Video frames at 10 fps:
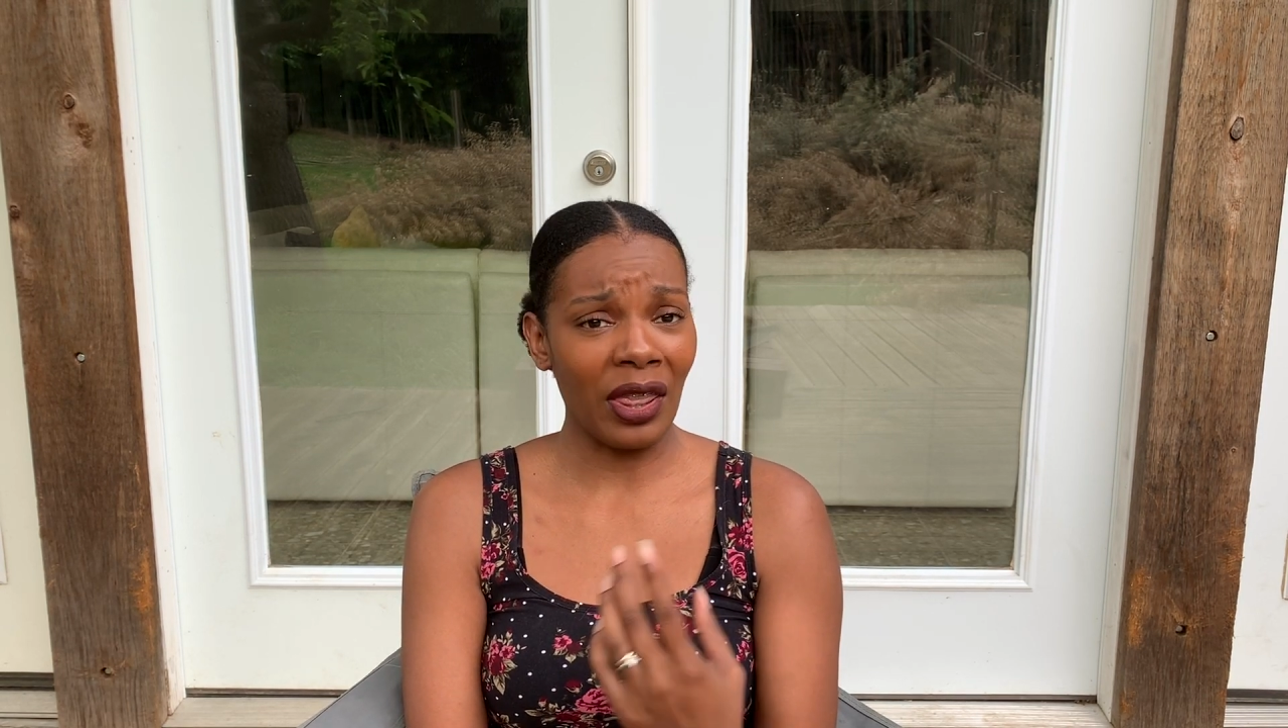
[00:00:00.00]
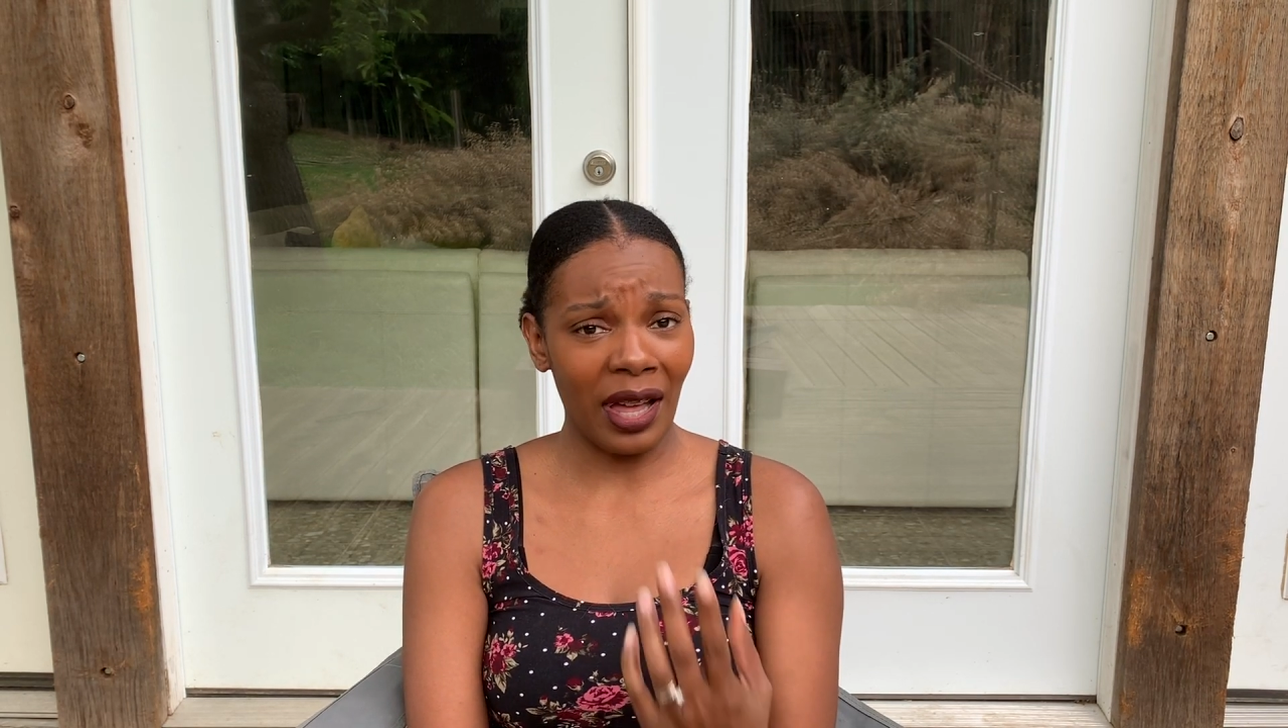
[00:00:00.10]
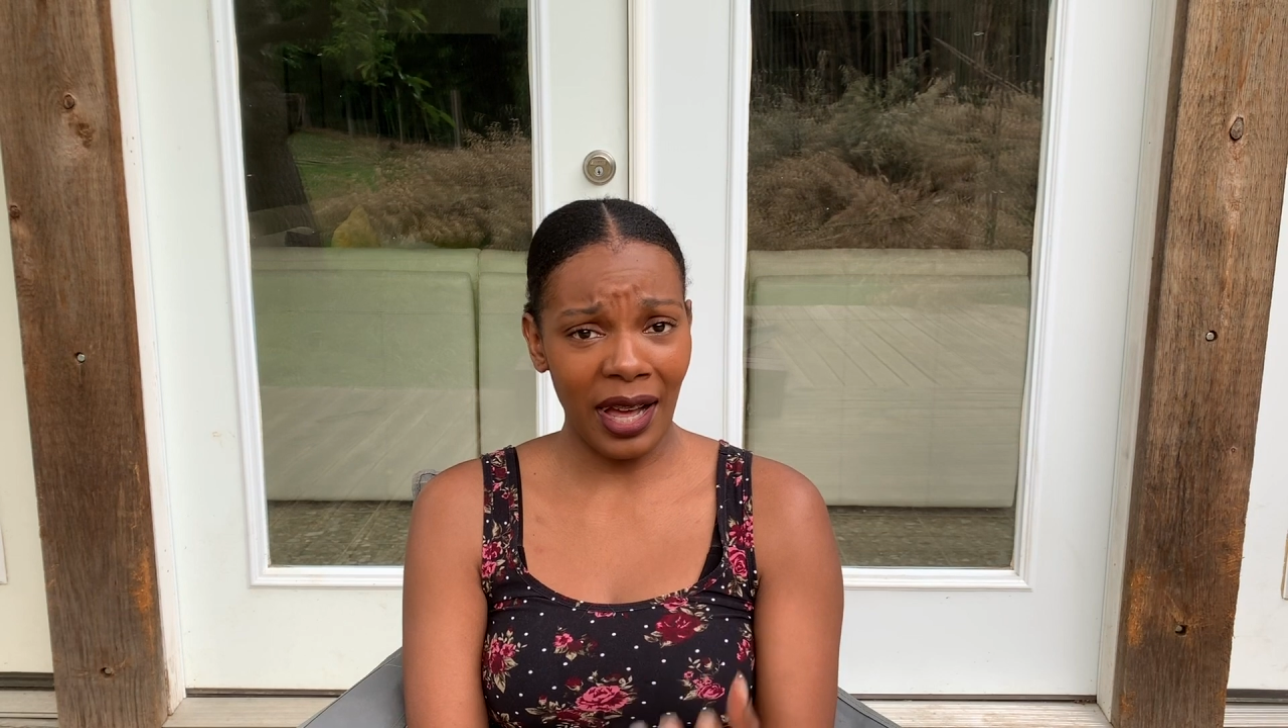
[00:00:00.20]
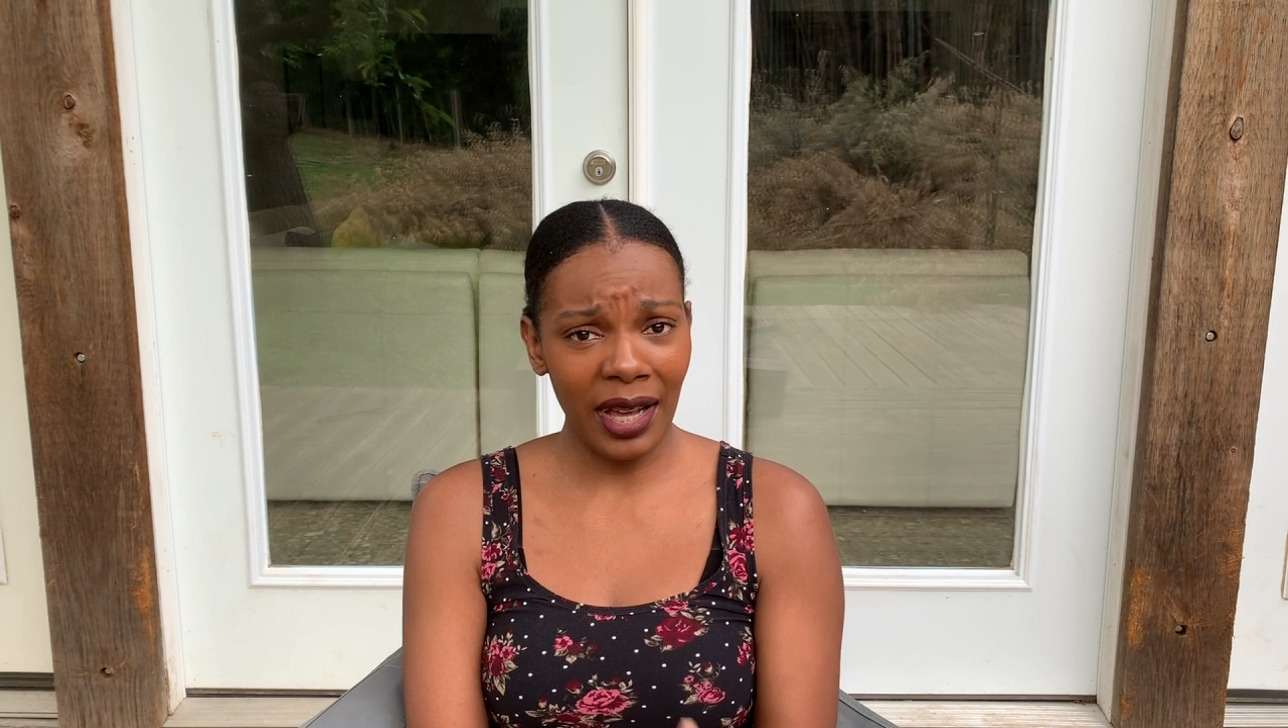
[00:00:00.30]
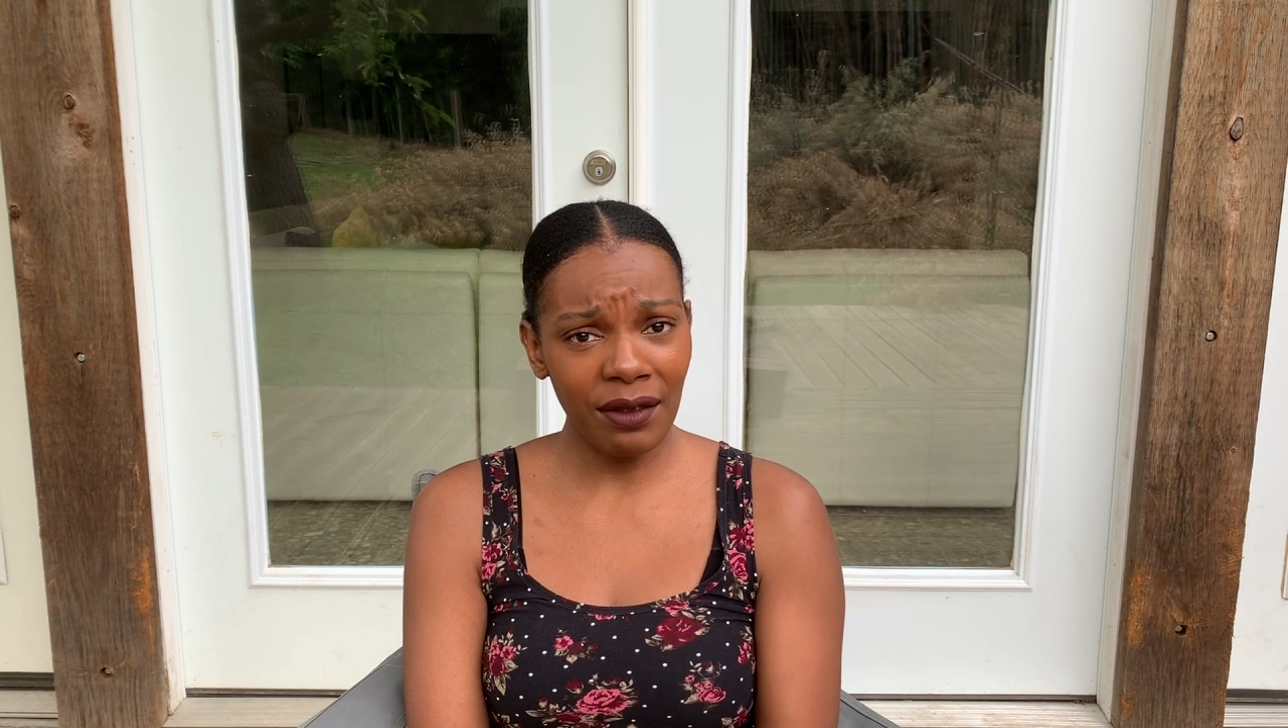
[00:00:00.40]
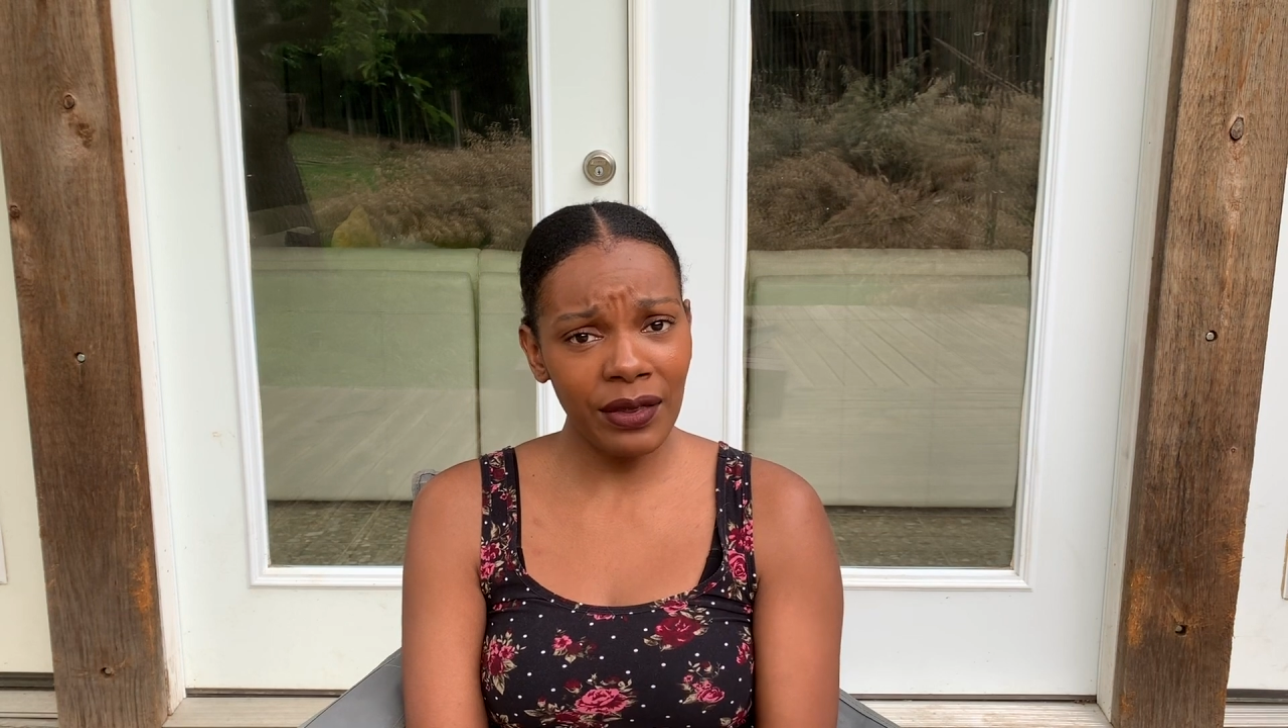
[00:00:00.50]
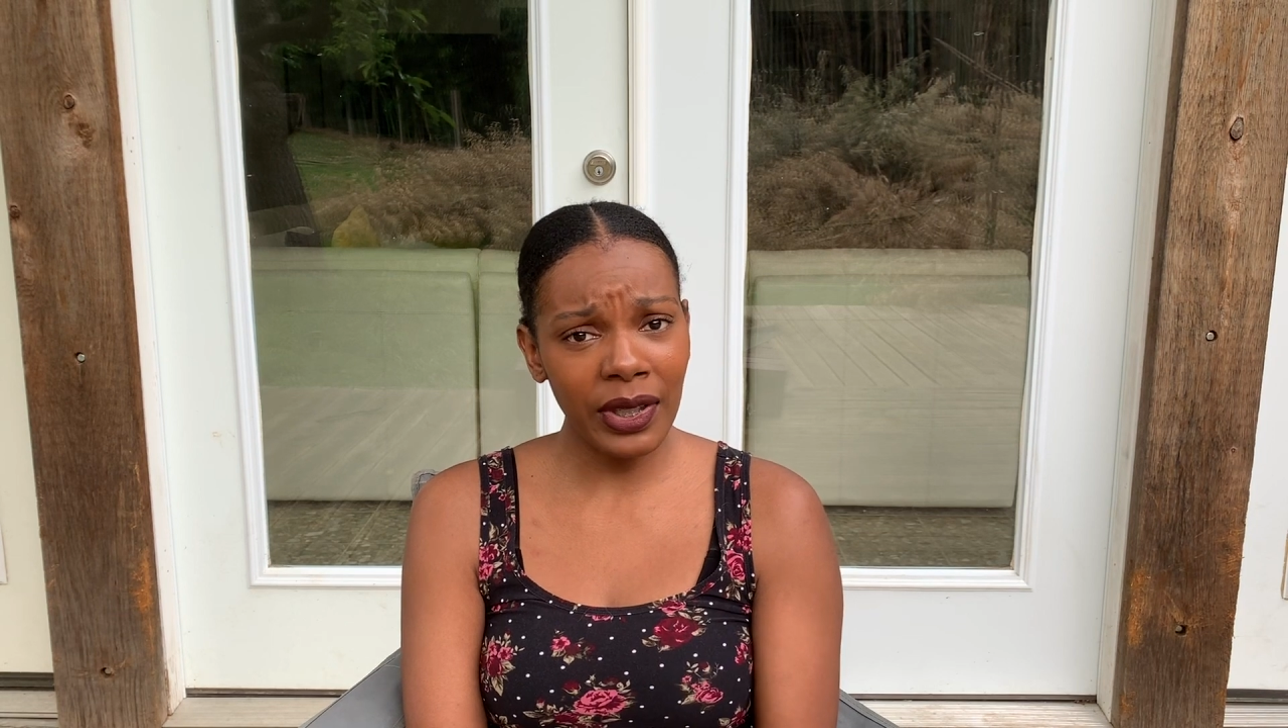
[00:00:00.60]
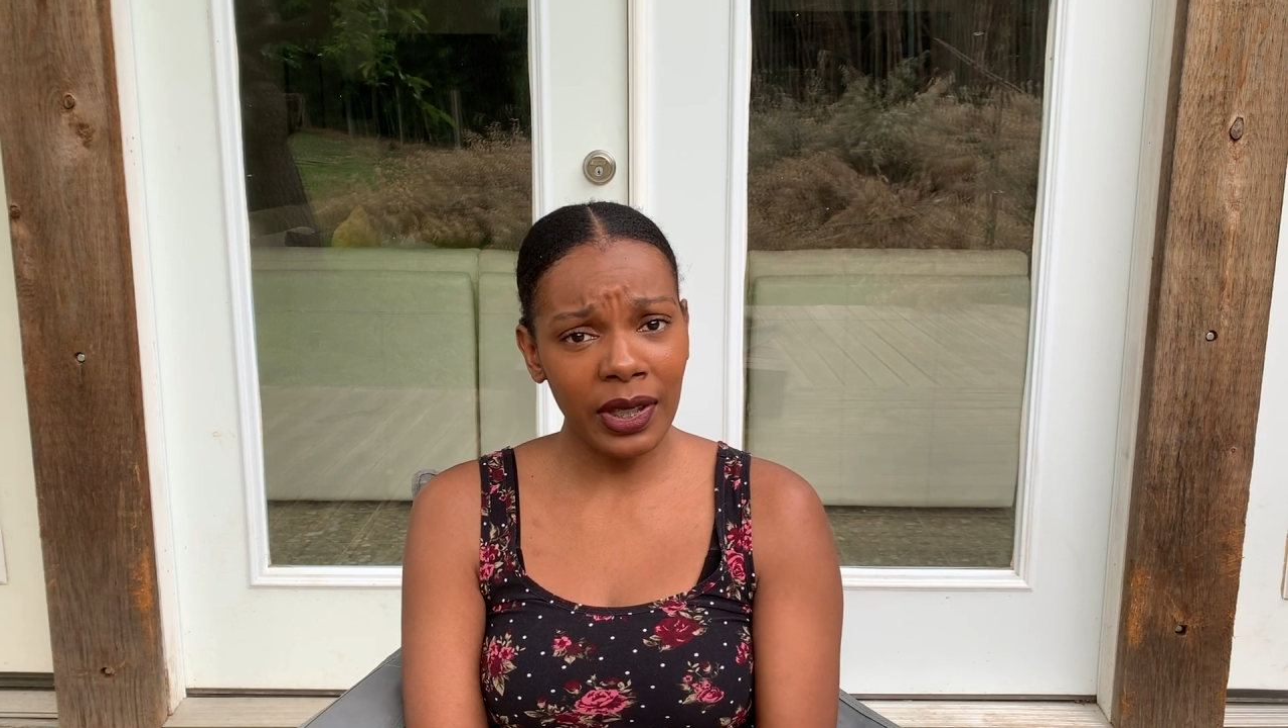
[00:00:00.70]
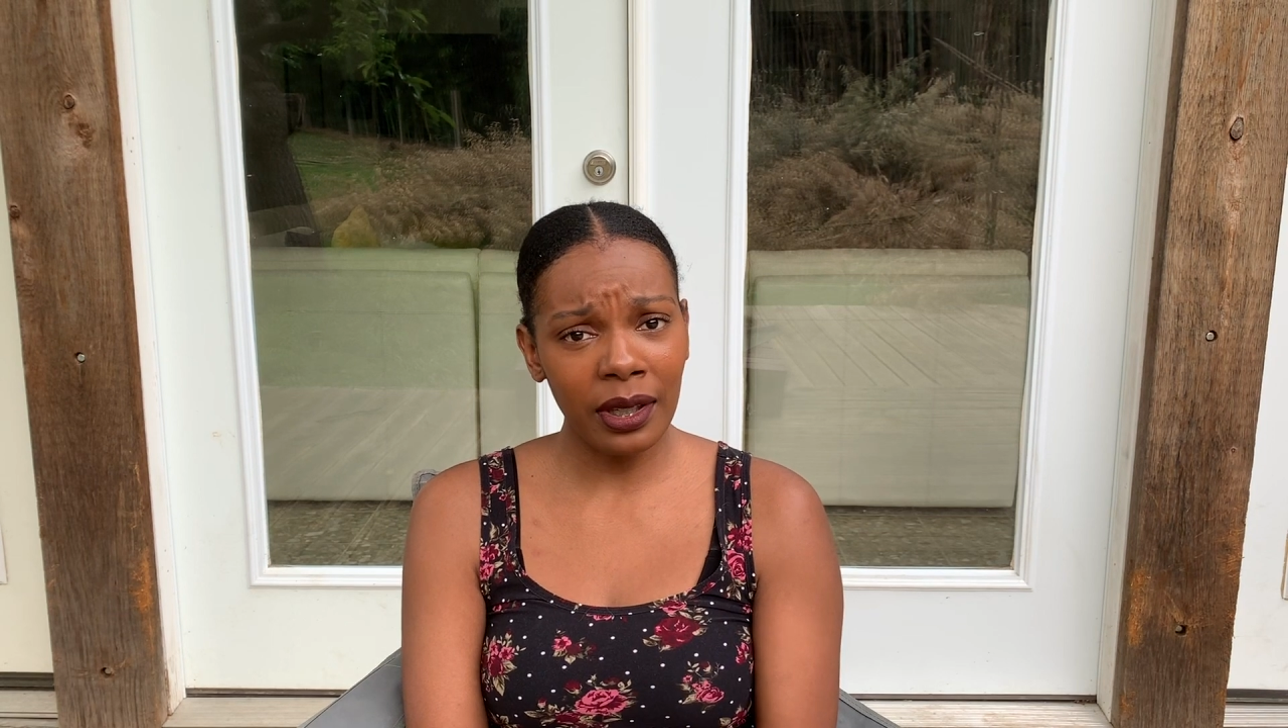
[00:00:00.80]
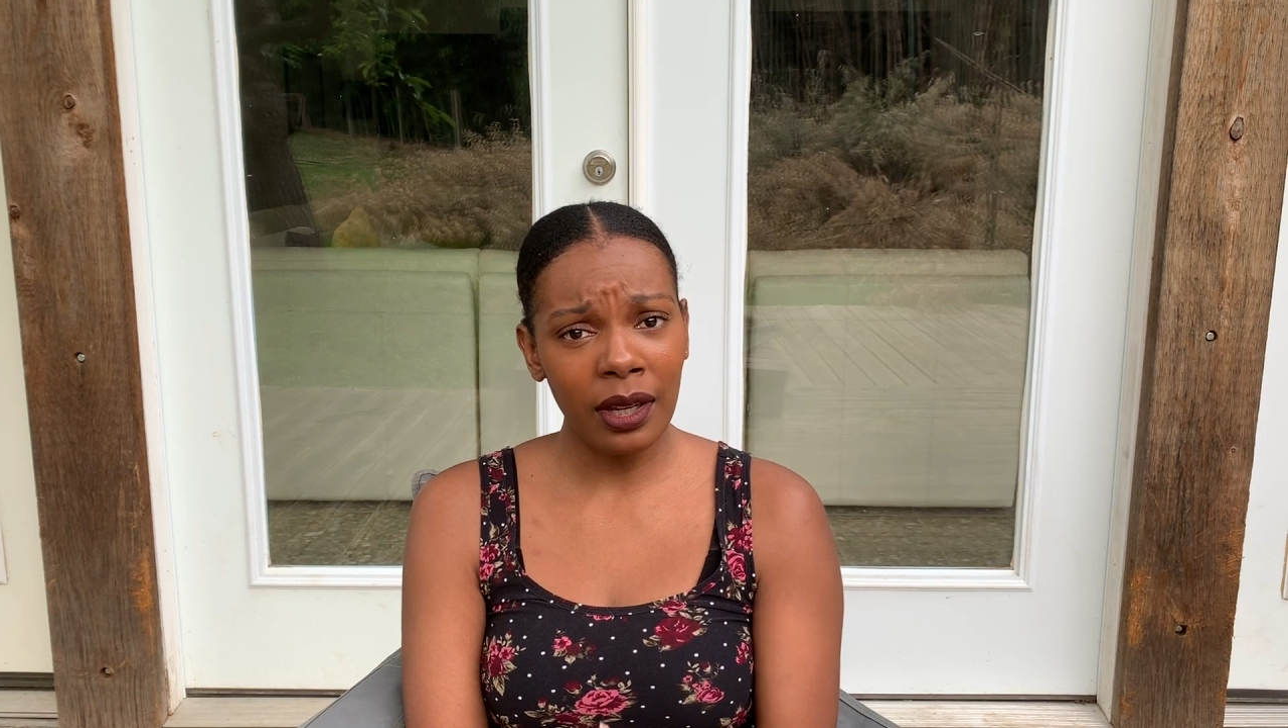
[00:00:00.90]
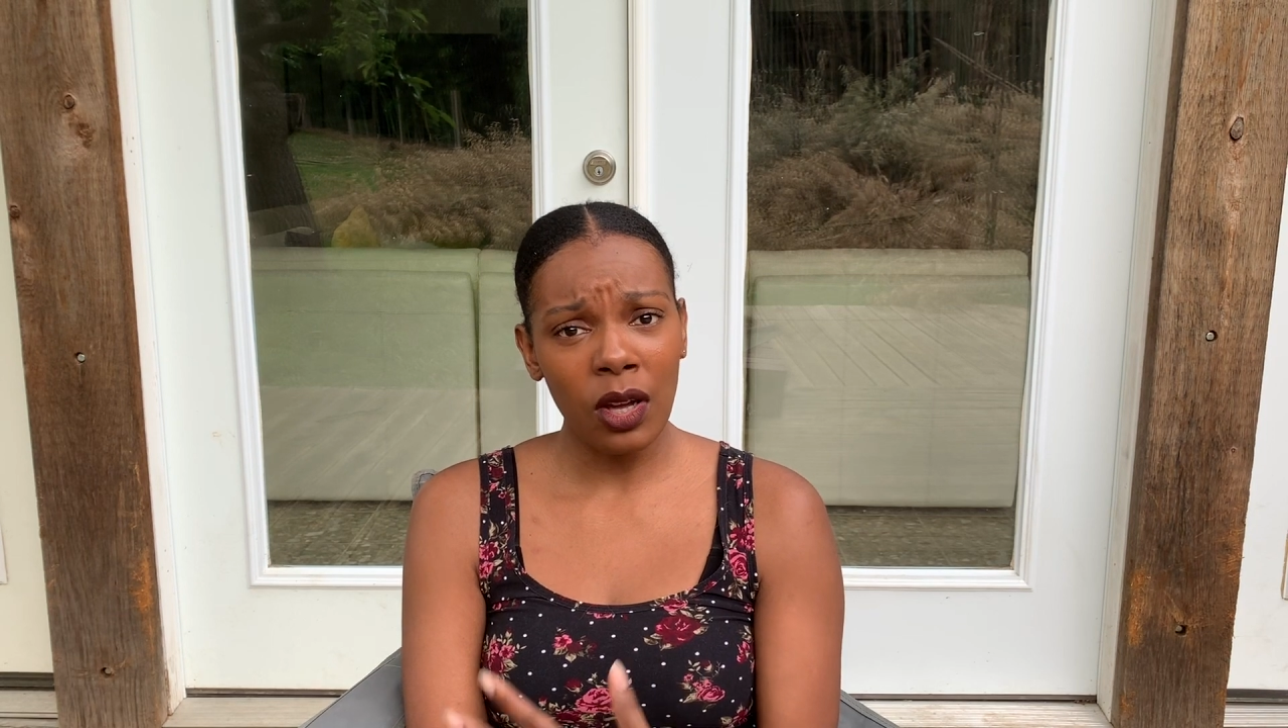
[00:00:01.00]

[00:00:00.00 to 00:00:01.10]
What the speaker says: lives,